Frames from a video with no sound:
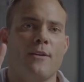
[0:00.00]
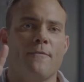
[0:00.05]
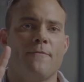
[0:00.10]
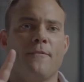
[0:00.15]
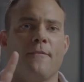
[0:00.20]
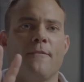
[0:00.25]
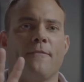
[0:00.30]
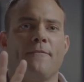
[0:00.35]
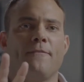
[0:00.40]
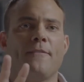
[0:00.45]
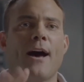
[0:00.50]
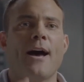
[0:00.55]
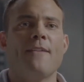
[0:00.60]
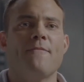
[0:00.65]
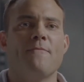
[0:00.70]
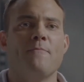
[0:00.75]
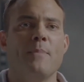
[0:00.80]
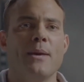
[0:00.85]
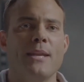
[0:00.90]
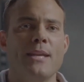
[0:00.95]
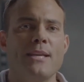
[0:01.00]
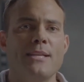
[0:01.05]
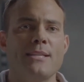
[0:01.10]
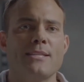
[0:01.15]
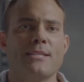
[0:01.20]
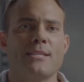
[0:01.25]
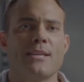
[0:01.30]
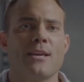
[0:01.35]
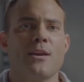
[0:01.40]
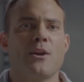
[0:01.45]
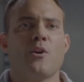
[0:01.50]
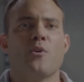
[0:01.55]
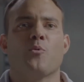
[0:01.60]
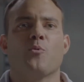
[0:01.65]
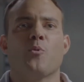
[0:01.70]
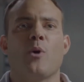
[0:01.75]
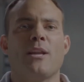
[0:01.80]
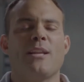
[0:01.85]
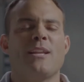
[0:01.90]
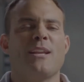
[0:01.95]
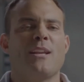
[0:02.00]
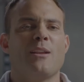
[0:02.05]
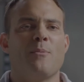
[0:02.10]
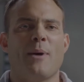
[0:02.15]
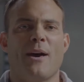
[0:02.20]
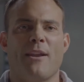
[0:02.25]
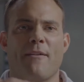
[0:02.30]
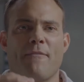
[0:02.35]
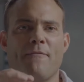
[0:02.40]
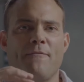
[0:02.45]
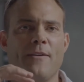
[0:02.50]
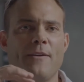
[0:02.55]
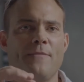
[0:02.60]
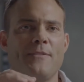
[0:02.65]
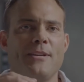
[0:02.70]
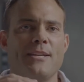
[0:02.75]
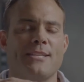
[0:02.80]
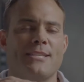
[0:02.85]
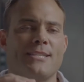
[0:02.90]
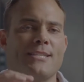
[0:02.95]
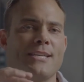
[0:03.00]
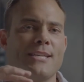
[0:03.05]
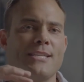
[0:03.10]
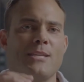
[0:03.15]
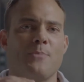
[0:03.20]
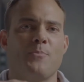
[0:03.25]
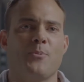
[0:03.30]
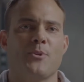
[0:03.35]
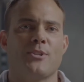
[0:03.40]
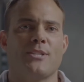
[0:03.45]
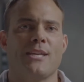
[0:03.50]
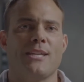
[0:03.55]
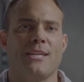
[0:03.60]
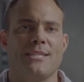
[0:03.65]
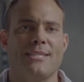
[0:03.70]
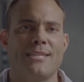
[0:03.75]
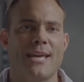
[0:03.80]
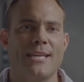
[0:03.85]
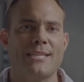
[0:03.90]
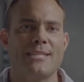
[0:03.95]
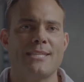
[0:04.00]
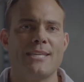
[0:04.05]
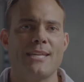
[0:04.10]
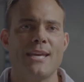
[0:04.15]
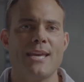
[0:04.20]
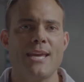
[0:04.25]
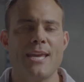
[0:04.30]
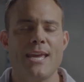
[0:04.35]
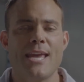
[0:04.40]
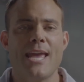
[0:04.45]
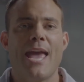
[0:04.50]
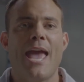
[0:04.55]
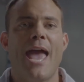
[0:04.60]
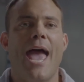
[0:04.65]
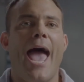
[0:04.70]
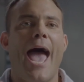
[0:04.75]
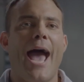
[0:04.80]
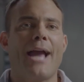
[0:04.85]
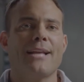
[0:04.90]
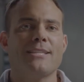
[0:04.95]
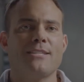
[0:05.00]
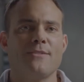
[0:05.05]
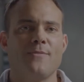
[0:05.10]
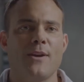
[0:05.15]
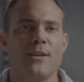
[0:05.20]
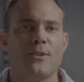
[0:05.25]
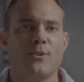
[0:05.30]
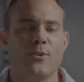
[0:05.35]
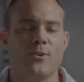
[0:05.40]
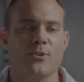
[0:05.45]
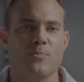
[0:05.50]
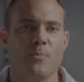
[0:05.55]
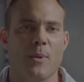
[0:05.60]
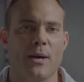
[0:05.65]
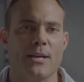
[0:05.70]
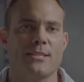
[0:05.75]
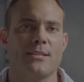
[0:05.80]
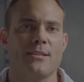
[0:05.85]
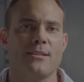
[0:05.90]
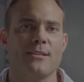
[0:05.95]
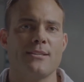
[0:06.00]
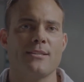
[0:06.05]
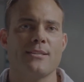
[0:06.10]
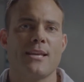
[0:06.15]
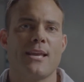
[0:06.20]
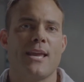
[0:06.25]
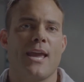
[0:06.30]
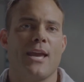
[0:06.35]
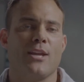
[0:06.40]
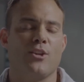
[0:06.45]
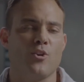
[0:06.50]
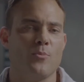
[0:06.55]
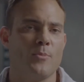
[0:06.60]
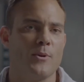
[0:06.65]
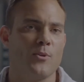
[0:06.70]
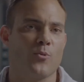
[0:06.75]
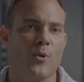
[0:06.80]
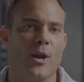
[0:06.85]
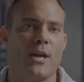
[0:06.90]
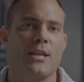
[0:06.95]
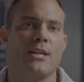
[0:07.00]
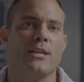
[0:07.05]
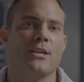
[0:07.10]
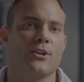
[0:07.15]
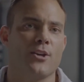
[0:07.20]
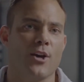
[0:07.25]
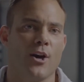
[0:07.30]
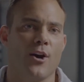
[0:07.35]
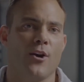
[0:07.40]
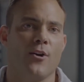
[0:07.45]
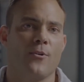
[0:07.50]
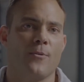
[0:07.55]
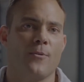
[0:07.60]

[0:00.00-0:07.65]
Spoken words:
it for 5 minutes, run it at about a 50 to 60% intensity, activate those muscles, and you'll be ready to go.